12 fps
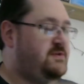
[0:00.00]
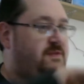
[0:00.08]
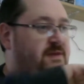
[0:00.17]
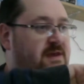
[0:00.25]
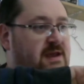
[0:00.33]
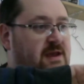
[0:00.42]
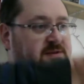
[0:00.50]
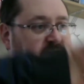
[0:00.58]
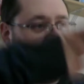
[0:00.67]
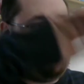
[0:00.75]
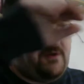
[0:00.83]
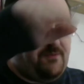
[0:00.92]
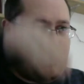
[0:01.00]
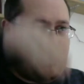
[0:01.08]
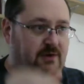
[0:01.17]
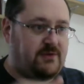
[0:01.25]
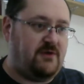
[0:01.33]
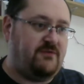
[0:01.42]
so the CPU
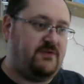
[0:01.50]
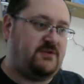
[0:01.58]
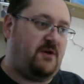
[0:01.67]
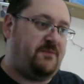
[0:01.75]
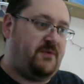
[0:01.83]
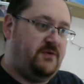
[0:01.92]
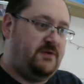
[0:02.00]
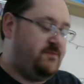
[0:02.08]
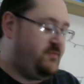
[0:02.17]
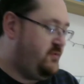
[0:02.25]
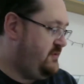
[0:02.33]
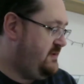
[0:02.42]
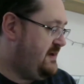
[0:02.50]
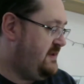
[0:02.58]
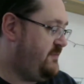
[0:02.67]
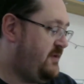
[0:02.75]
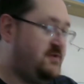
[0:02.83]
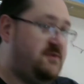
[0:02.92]
power goes over the top, under the board and down
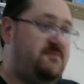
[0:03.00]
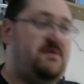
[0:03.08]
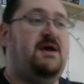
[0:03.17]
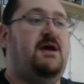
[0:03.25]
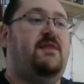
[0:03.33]
the bottom.